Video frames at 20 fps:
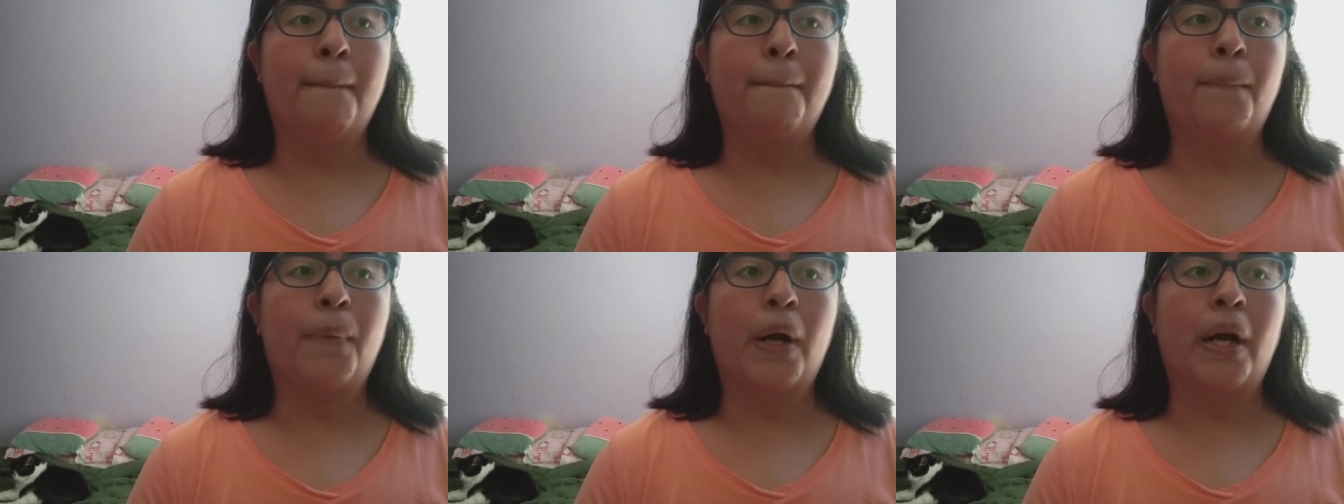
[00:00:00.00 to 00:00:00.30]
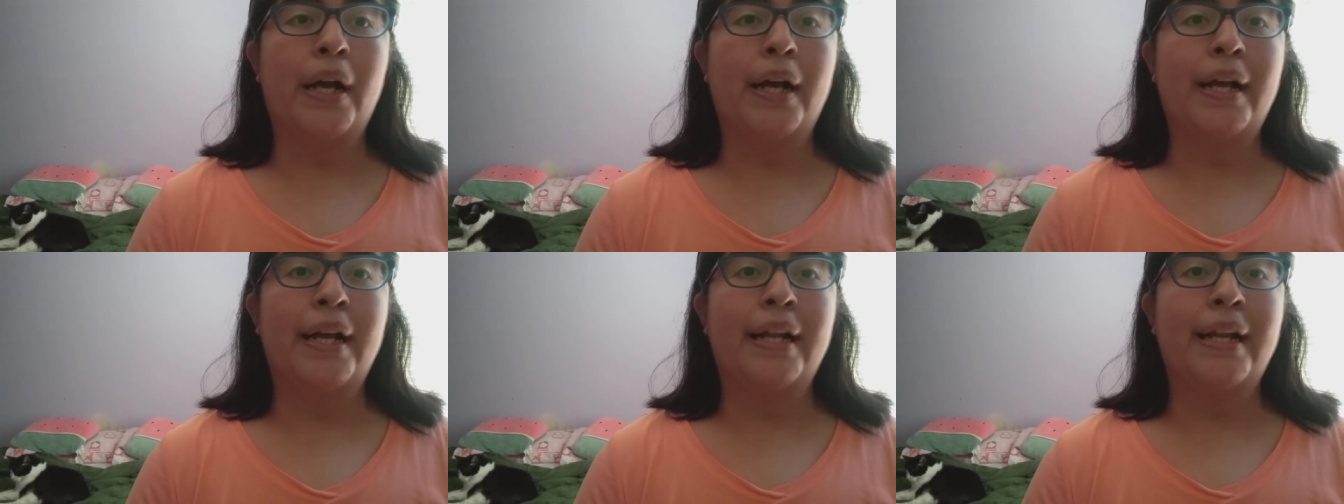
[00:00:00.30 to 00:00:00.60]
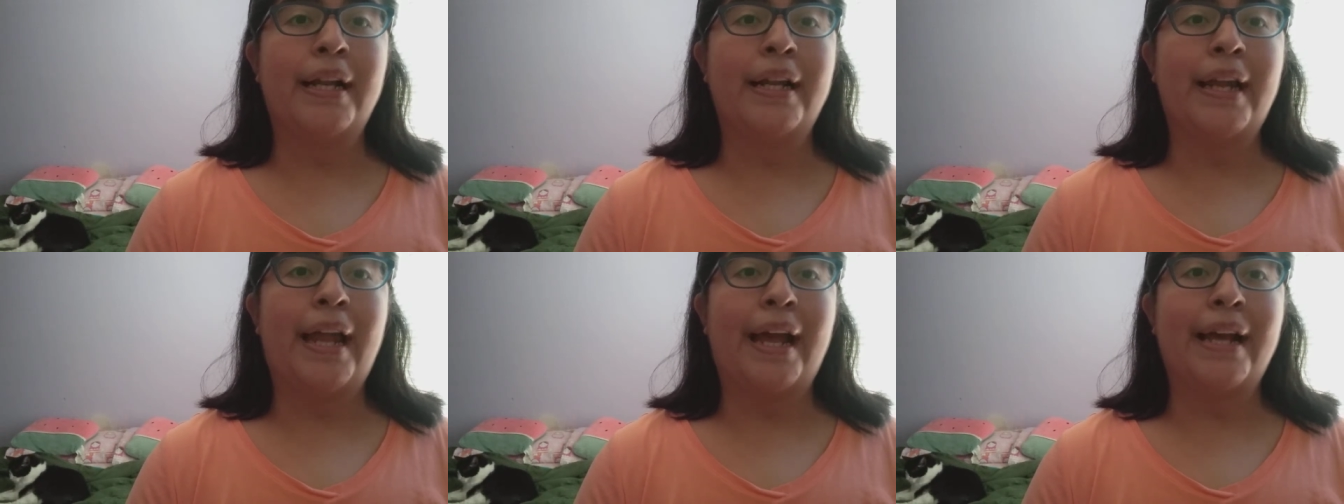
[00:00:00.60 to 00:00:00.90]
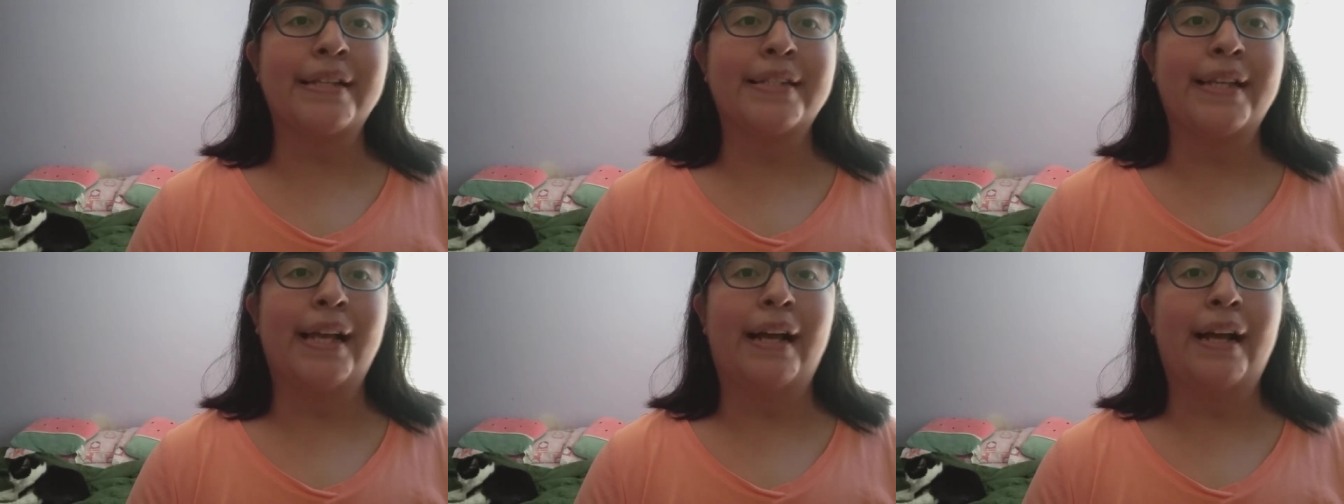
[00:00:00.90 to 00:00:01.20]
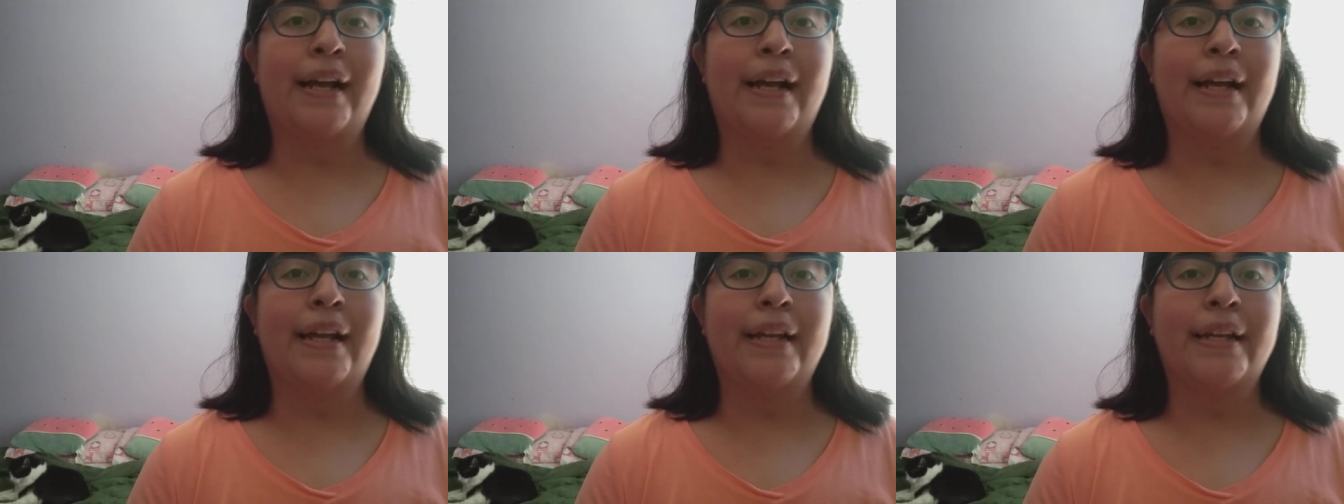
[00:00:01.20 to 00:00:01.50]
but as
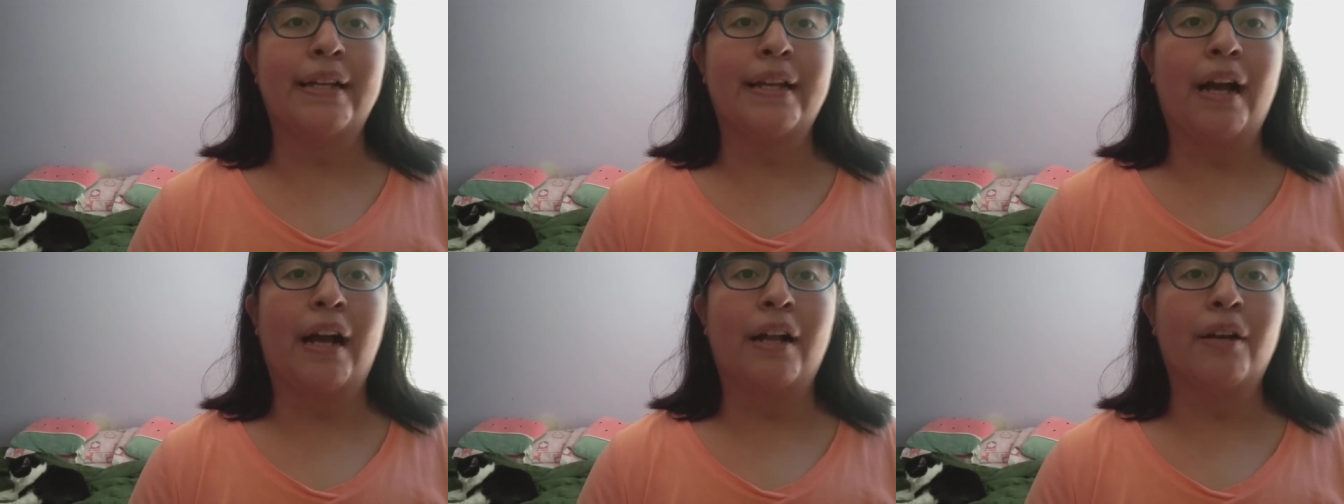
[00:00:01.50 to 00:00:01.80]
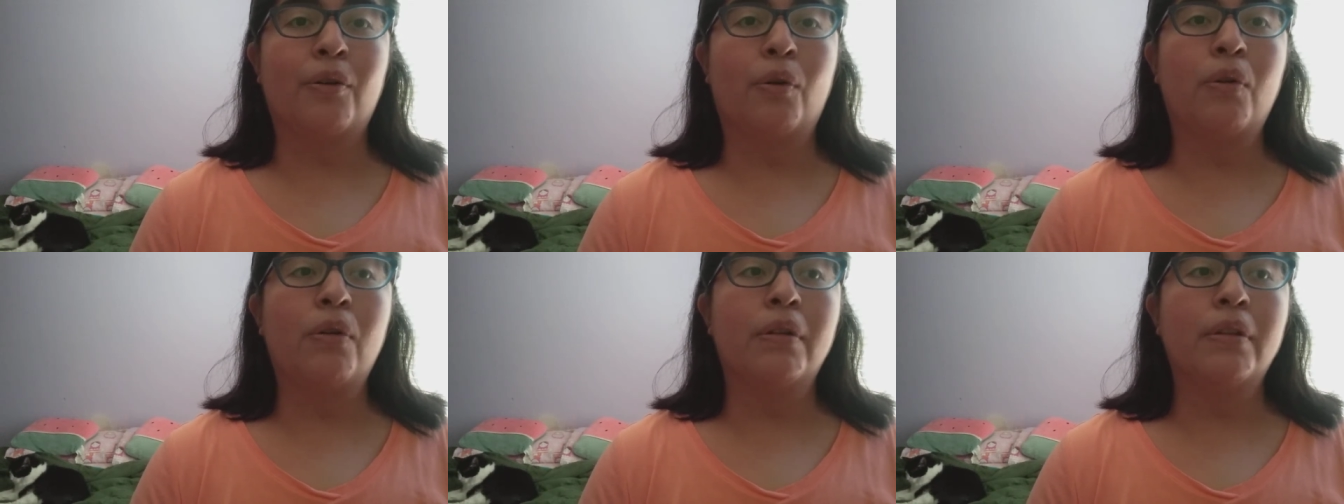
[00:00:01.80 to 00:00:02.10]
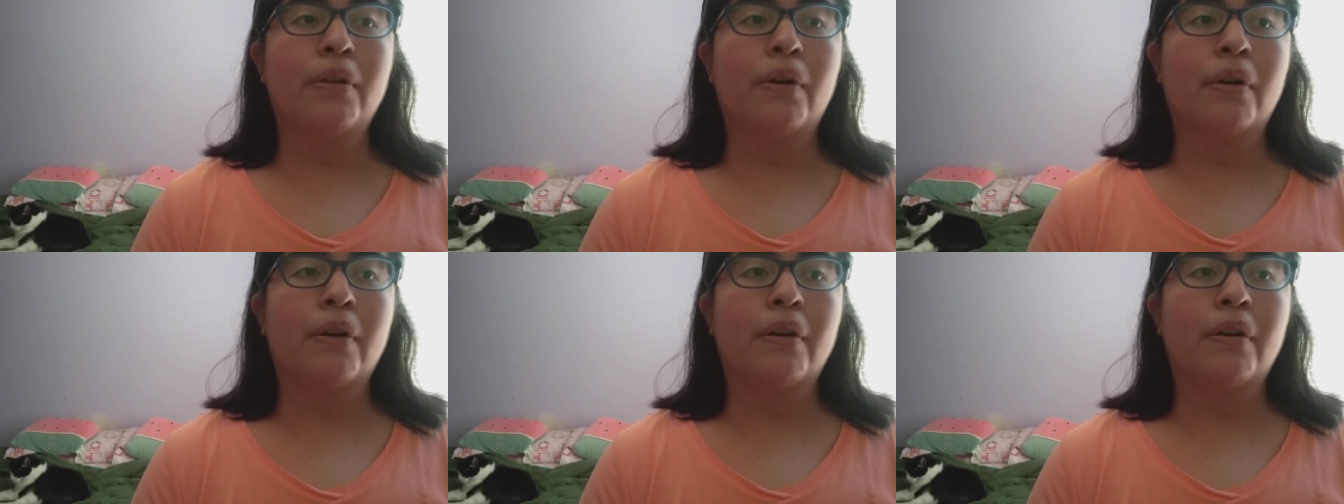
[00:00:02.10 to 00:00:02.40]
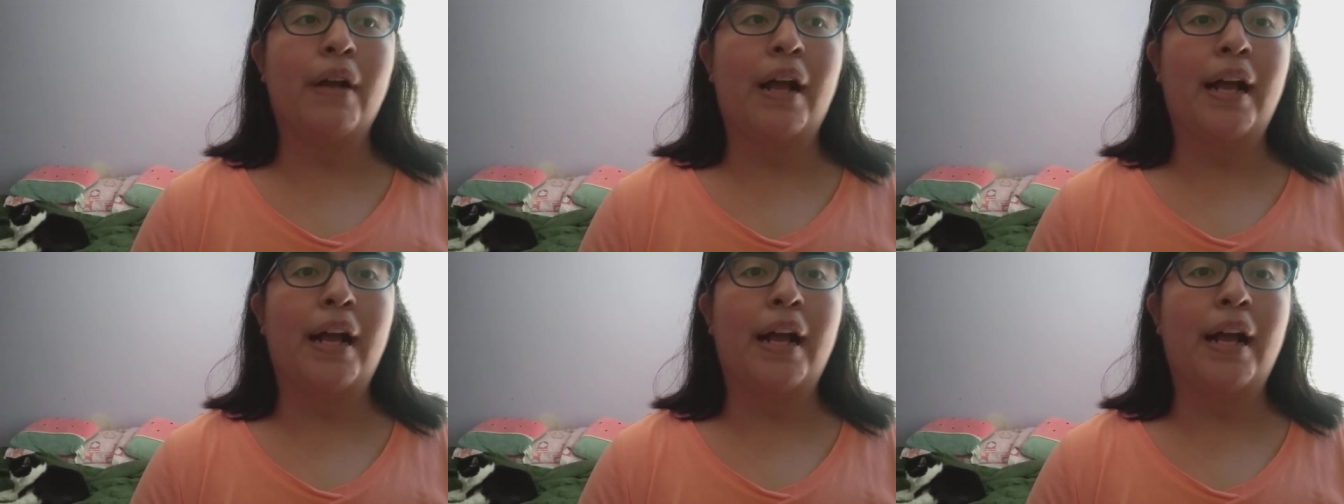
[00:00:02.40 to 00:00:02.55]
I got older